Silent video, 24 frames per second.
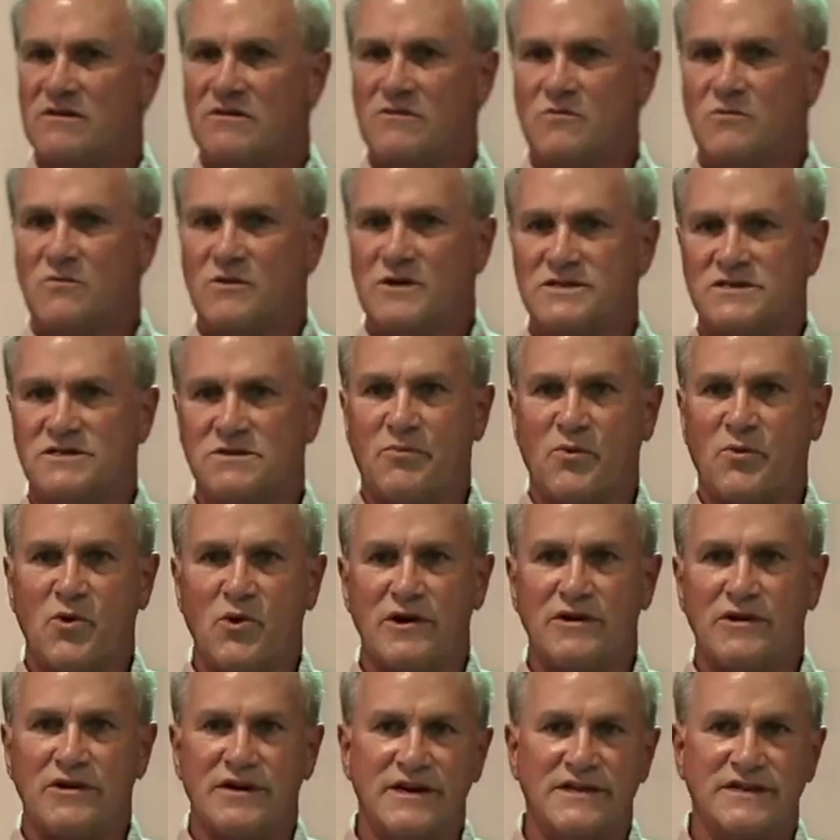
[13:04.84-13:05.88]
What's important
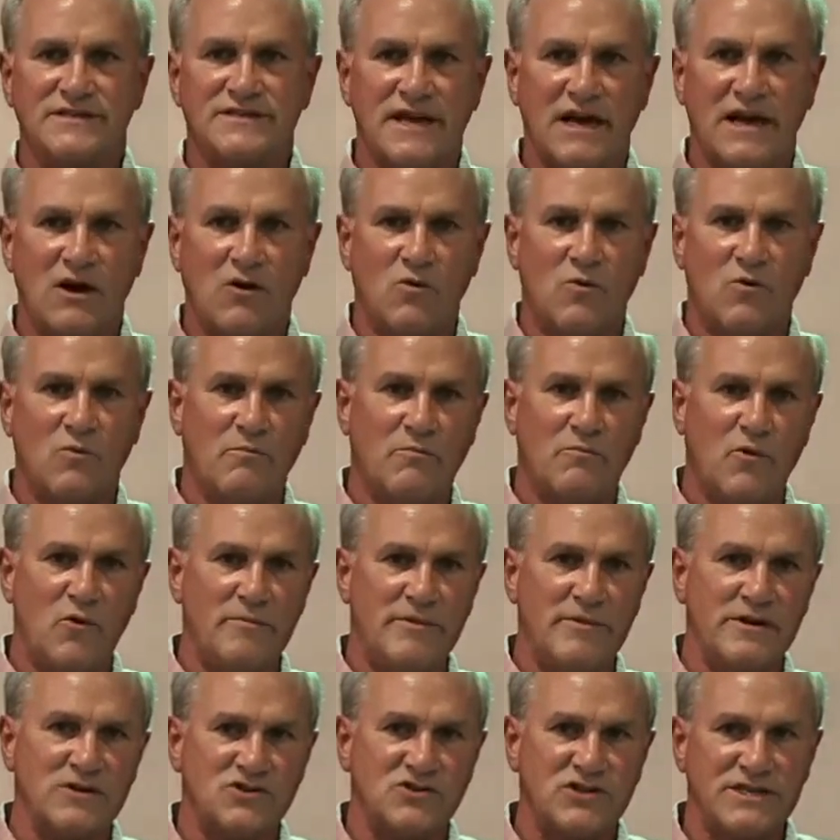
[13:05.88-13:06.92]
is that Bon
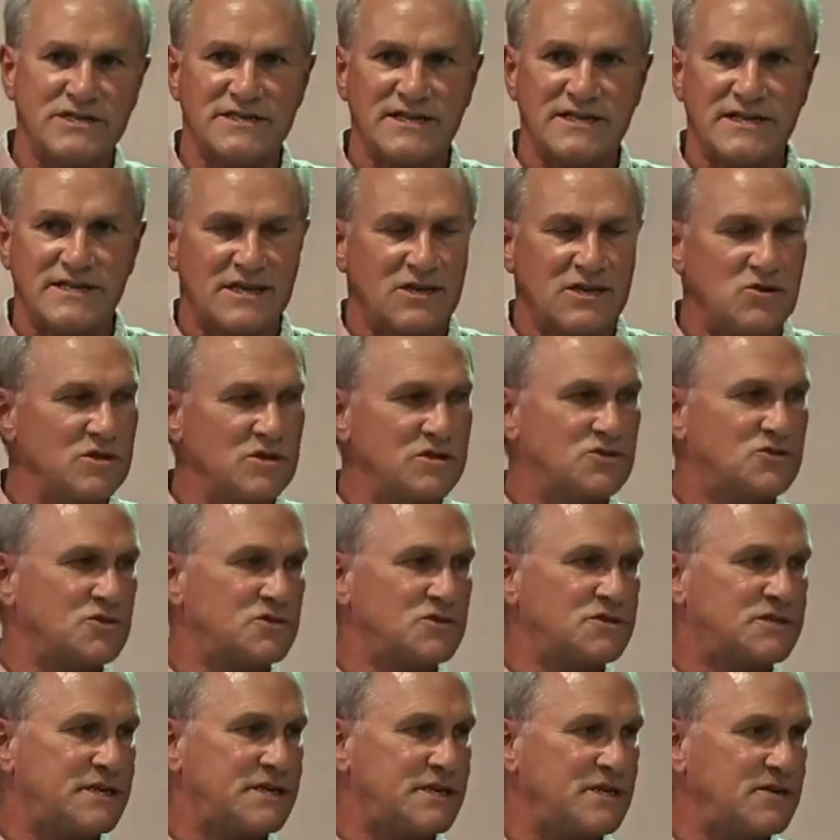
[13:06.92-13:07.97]
Berger is not the only church
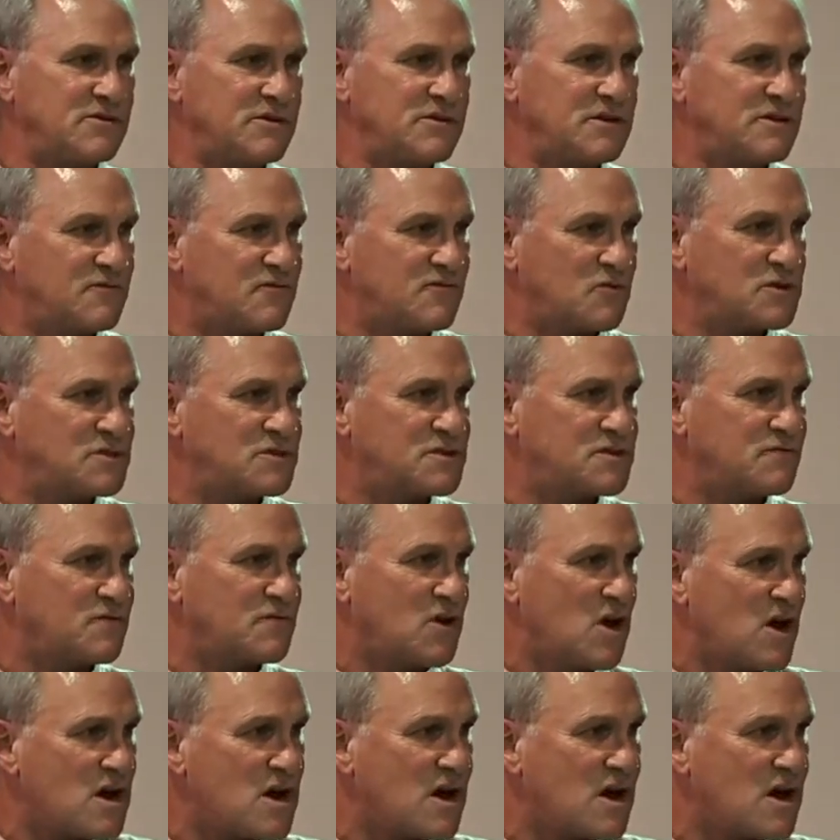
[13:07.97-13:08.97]
hearing the voice of God